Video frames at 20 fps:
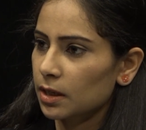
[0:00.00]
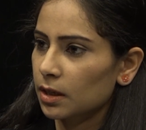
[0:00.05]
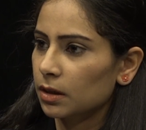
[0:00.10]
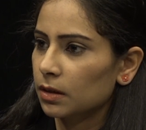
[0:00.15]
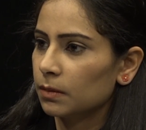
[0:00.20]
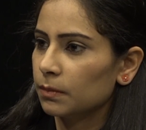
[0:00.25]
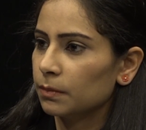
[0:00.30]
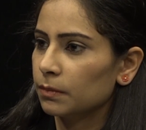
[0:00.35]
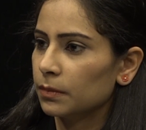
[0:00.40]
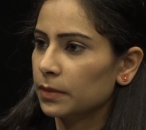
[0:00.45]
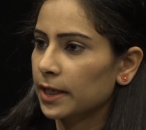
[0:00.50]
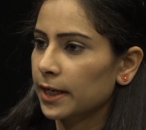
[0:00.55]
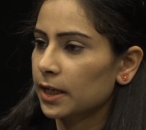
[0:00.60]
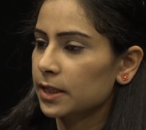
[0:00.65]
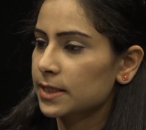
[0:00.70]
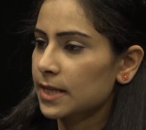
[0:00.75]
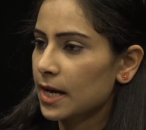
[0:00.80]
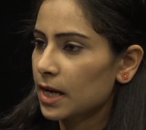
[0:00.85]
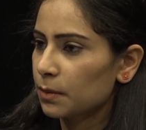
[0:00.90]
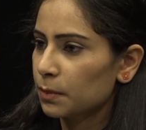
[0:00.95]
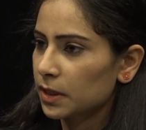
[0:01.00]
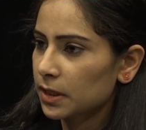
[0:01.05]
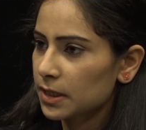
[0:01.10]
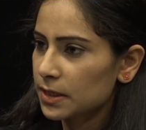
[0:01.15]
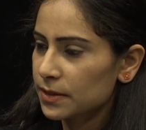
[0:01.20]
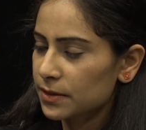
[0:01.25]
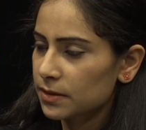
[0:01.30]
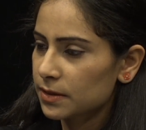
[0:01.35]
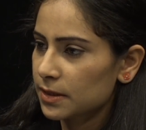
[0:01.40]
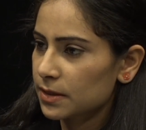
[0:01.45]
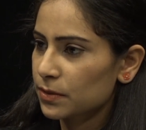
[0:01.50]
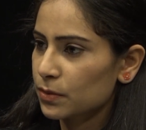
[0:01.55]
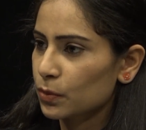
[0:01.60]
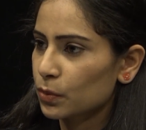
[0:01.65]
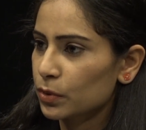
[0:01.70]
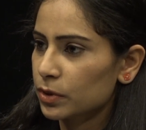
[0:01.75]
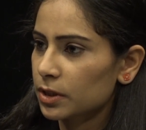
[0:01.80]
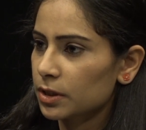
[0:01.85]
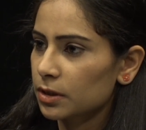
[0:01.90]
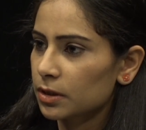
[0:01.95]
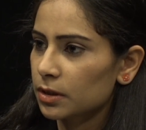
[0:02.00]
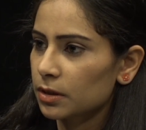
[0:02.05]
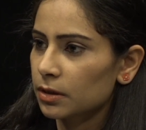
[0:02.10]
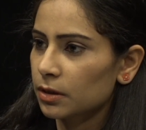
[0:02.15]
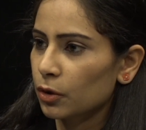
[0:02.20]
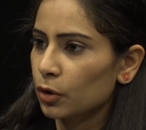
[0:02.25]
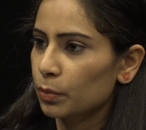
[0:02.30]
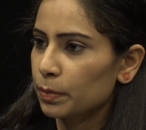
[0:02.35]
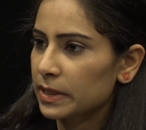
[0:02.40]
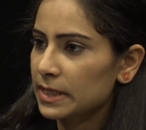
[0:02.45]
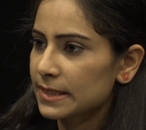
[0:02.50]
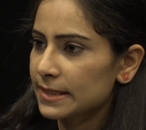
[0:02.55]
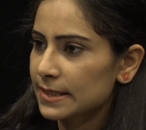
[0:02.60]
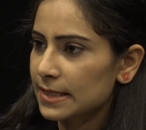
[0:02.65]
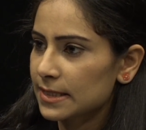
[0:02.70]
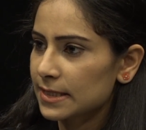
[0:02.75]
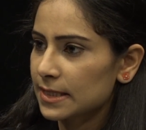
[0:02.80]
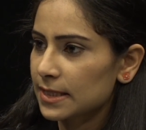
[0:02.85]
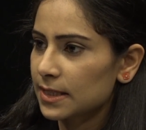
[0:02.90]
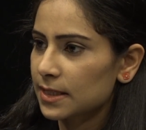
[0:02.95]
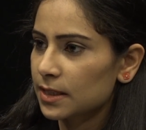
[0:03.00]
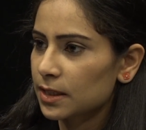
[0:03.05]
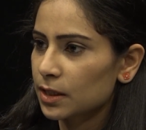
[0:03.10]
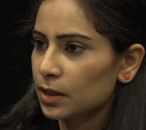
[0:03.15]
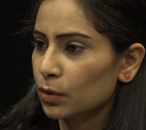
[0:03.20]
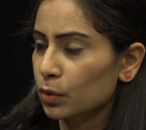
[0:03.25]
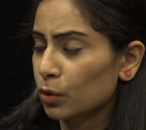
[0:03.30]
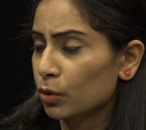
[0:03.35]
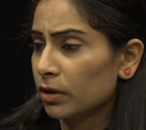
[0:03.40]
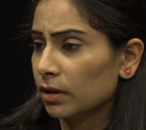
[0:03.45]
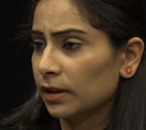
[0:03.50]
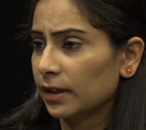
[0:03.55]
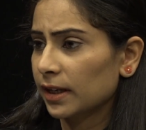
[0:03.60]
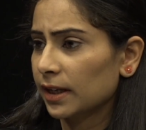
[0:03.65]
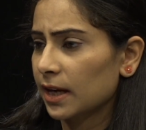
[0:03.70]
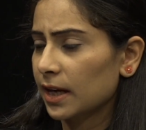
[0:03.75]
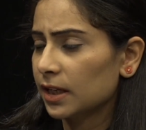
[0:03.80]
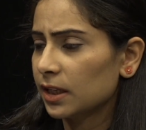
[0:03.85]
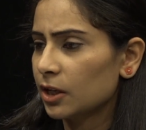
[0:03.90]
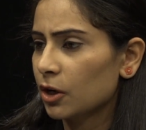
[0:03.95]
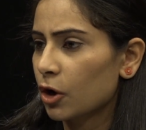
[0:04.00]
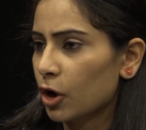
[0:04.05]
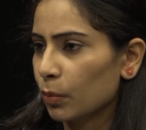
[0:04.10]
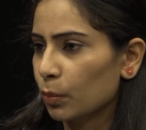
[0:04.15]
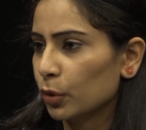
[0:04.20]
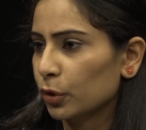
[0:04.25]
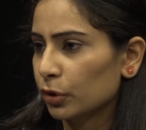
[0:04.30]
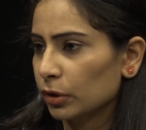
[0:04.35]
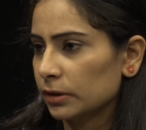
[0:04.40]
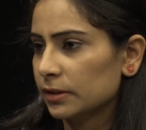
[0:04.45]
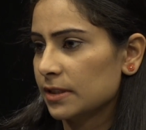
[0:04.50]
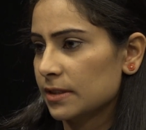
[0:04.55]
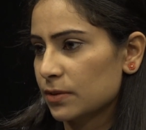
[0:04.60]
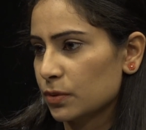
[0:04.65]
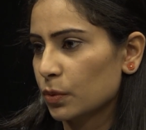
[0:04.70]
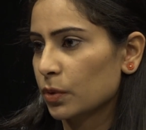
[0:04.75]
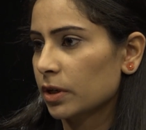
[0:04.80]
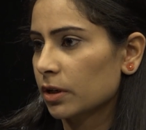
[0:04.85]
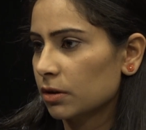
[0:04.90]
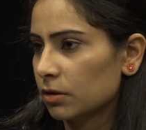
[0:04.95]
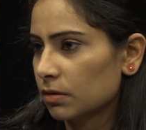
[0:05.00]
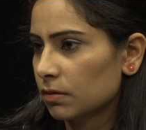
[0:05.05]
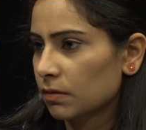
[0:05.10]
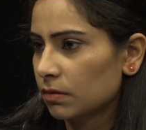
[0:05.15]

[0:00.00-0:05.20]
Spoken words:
like a diabetes disorder, obesity, or like any hormonal disorder.